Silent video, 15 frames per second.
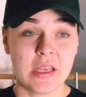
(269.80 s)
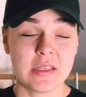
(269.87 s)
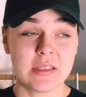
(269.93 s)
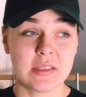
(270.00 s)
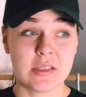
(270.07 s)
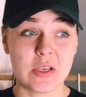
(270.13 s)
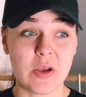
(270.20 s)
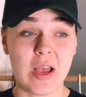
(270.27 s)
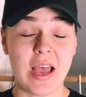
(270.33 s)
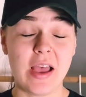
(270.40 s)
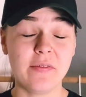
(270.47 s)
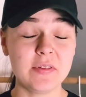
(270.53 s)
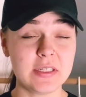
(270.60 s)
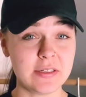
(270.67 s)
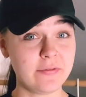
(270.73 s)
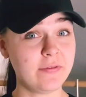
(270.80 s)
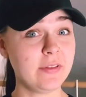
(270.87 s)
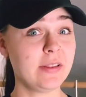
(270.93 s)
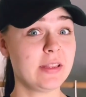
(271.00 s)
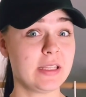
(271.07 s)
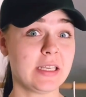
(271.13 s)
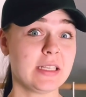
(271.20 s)
So I have
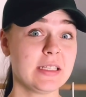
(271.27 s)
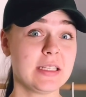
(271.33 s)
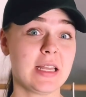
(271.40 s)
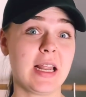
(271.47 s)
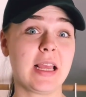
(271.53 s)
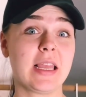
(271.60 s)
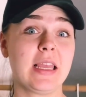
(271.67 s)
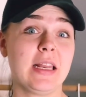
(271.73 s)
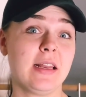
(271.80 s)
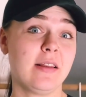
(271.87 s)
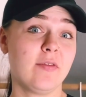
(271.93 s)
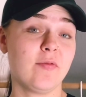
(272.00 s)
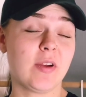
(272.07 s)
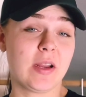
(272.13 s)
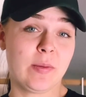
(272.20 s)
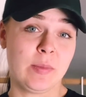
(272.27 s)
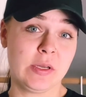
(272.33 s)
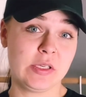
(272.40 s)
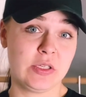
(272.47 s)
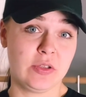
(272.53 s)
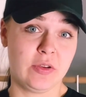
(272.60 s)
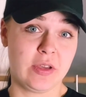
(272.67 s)
different things that I can
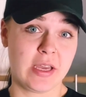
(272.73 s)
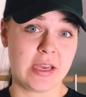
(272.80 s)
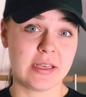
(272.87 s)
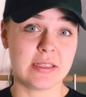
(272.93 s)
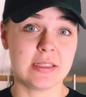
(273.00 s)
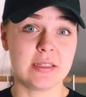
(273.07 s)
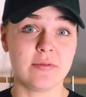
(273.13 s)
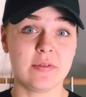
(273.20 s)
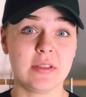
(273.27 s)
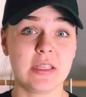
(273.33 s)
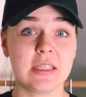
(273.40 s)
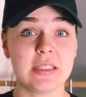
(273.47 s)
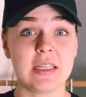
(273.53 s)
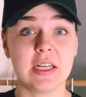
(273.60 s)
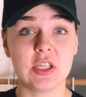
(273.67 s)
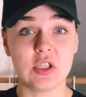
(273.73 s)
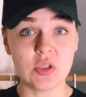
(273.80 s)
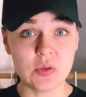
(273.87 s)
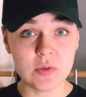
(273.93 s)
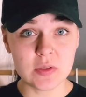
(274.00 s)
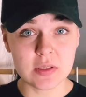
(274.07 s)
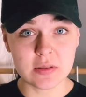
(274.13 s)
recommend to you guys, different things that I
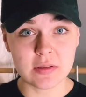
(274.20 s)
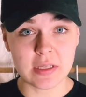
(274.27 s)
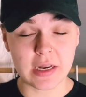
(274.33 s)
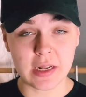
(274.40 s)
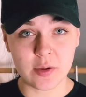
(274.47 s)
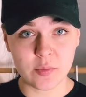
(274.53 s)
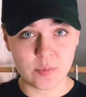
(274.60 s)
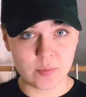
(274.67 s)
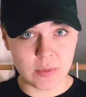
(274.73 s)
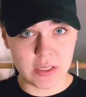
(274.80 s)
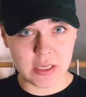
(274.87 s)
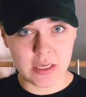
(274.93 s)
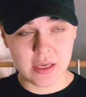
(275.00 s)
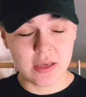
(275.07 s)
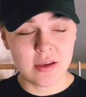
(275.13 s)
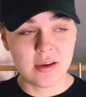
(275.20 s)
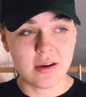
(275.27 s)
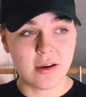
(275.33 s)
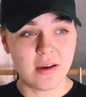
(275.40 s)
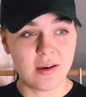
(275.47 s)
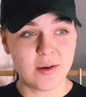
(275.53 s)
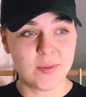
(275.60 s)
used that helped me
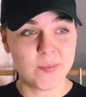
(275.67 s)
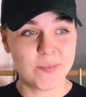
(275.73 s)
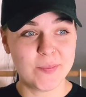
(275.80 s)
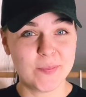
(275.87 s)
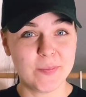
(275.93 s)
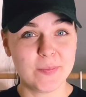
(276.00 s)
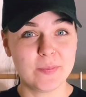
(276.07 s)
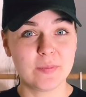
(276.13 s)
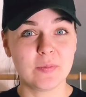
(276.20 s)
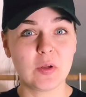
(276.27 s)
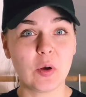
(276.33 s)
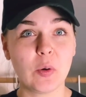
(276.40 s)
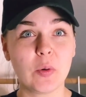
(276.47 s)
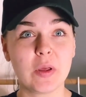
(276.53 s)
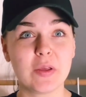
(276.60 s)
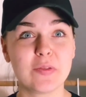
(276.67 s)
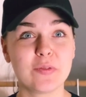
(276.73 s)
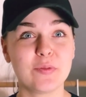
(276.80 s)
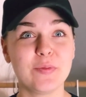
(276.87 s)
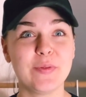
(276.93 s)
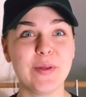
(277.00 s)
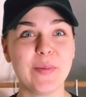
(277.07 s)
going
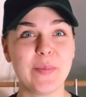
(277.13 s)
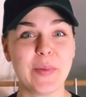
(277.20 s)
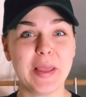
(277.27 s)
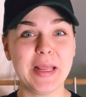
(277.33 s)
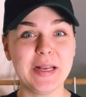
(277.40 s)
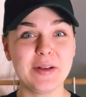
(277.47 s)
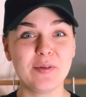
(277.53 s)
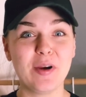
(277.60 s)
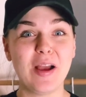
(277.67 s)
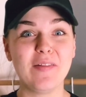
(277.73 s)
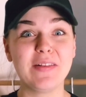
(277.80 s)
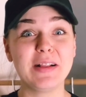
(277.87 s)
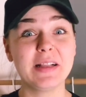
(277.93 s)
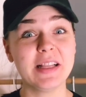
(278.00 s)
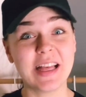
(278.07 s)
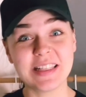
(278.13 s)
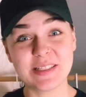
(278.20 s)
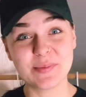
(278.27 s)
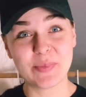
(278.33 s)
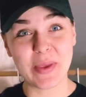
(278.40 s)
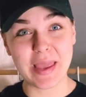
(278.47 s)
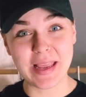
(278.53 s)
through the pain, or having less
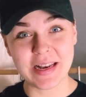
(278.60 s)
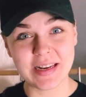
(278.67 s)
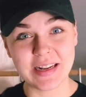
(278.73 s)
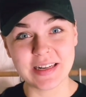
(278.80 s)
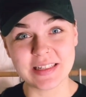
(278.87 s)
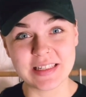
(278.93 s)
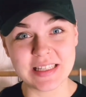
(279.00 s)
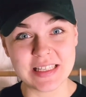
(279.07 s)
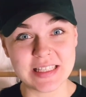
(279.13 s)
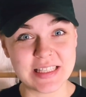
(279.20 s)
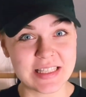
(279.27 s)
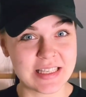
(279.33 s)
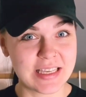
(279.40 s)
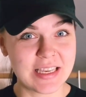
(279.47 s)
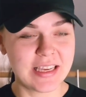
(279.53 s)
pain at least,